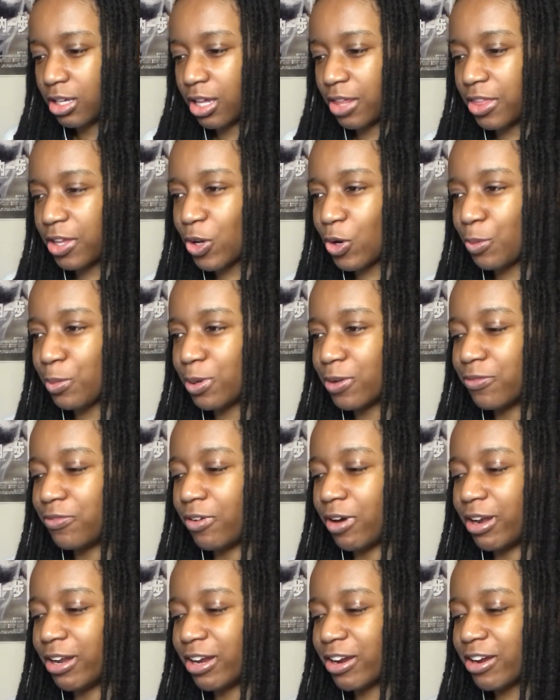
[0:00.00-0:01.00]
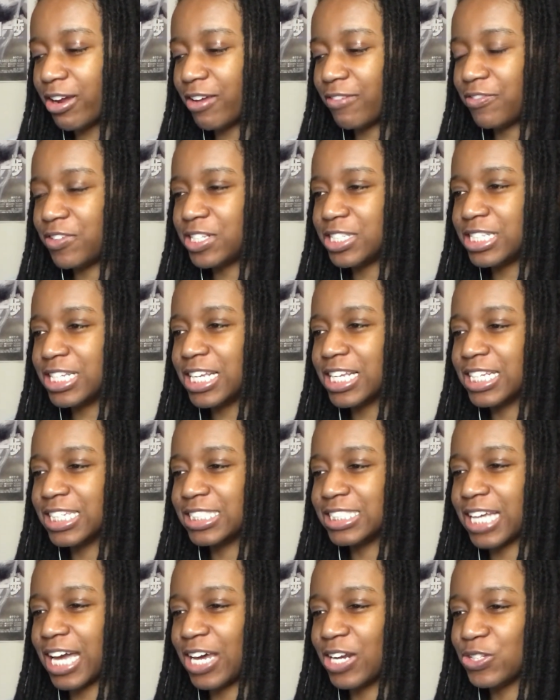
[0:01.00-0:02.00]
I think it would have been funnier if you see
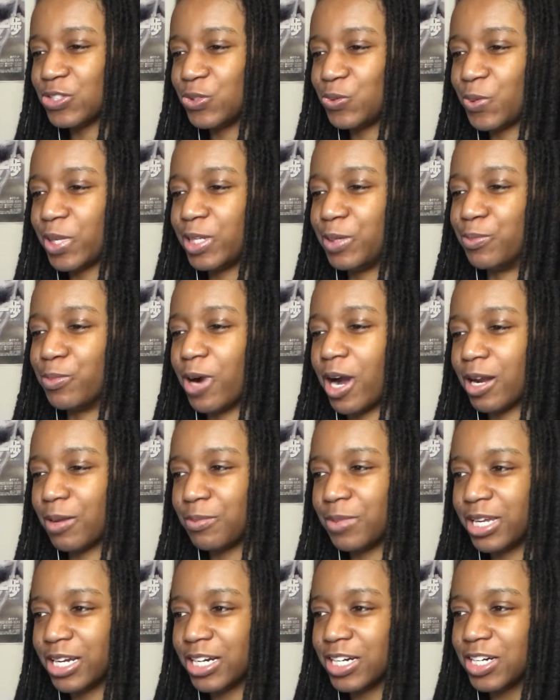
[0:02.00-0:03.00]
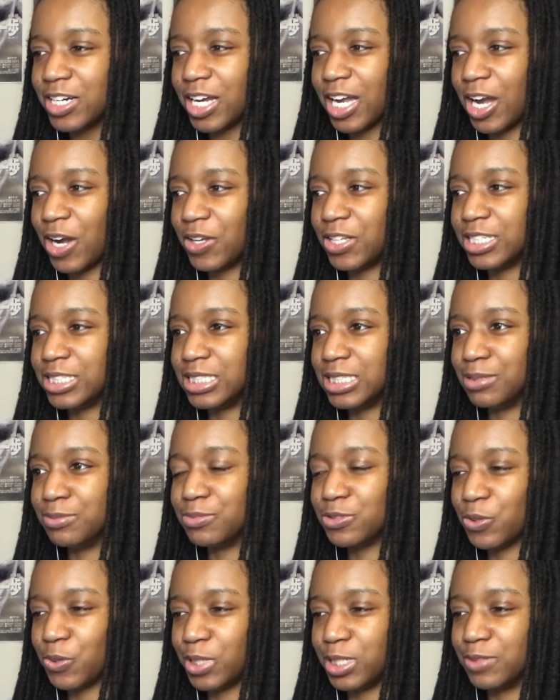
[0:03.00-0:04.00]
his attitude when he brought him here, how he
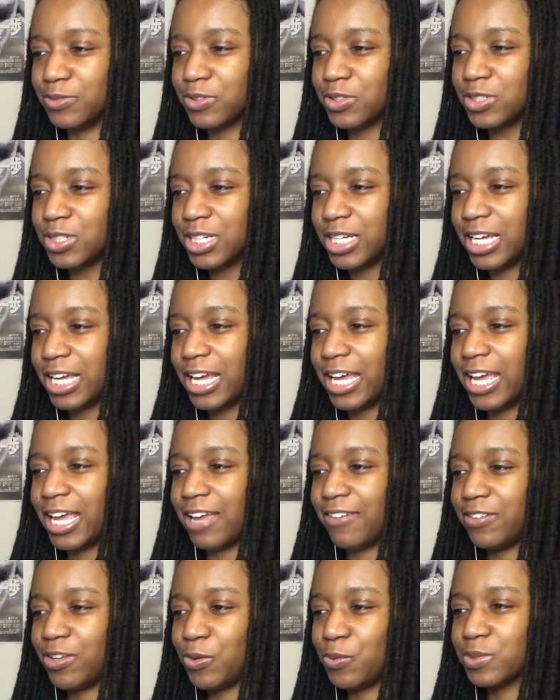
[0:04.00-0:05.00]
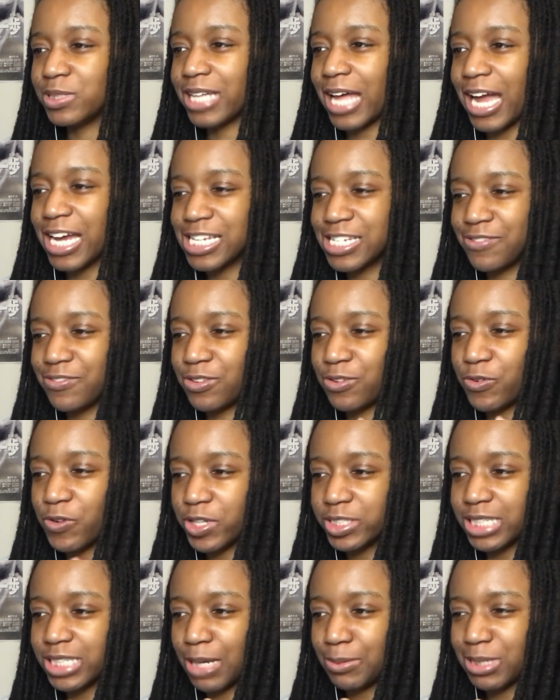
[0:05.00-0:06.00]
seemed so evil, if he was actually for the
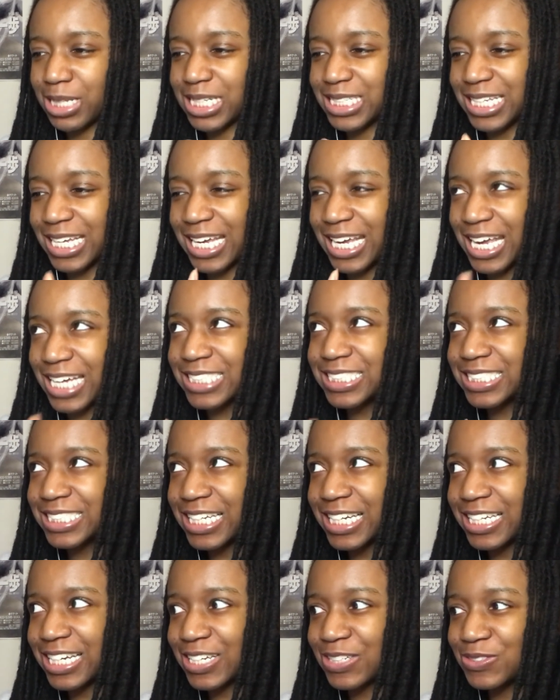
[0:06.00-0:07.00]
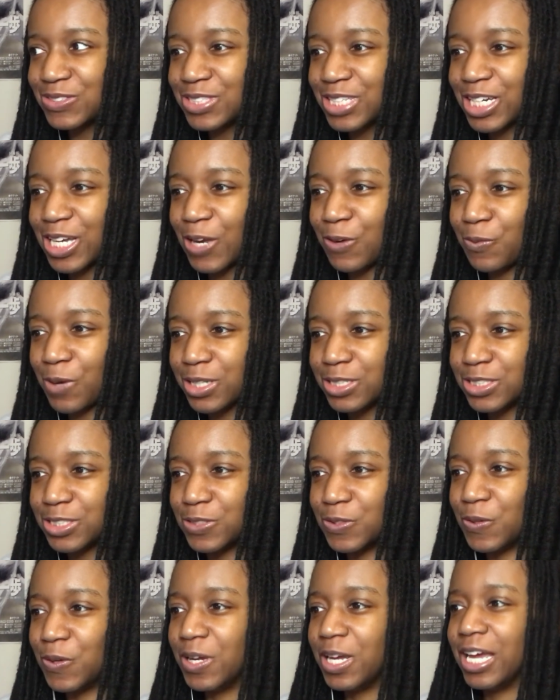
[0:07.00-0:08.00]
first time going to say, actually, I don't think I want
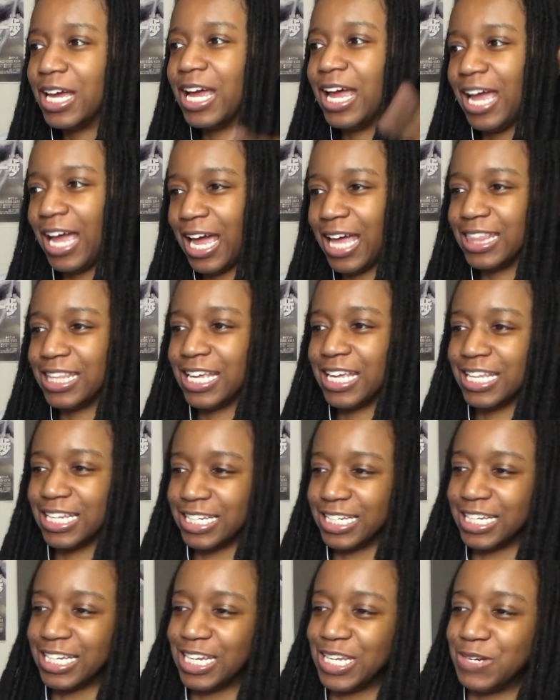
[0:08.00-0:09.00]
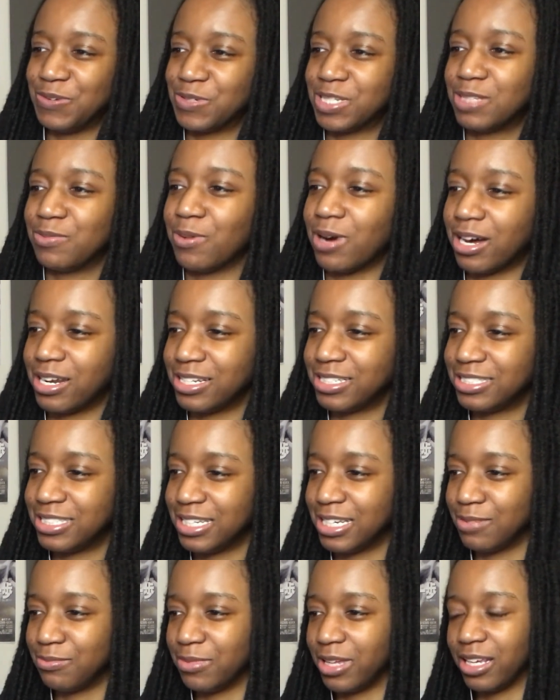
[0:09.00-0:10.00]
to. And then he responded to
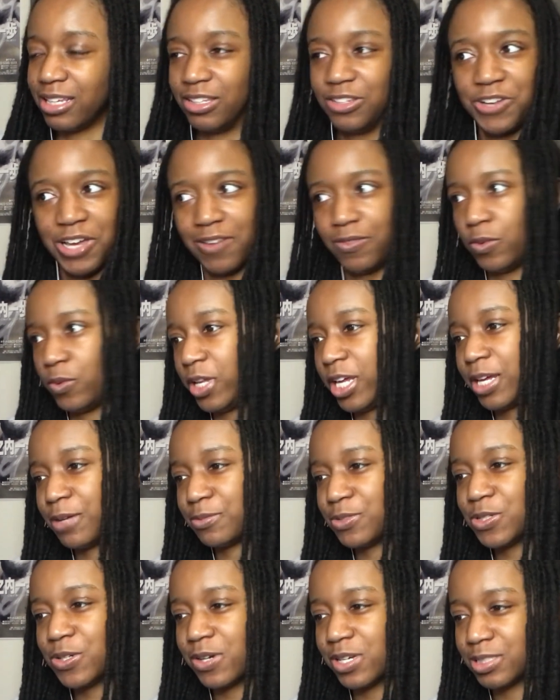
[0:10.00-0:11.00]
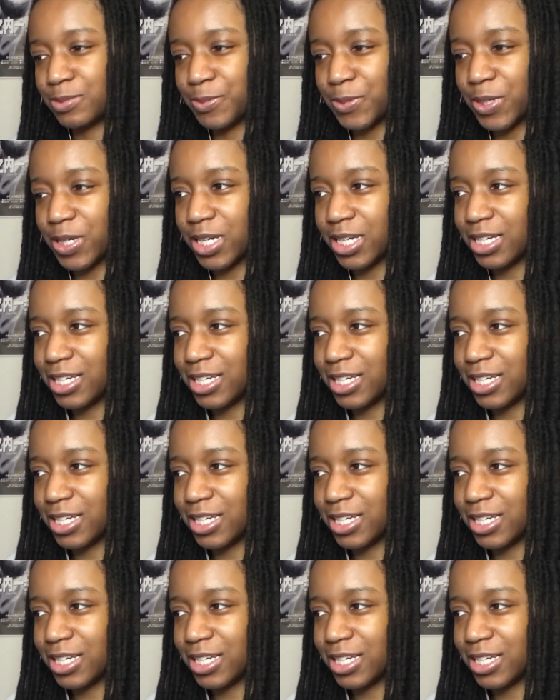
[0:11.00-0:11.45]
him like, you have no damn choice, boy.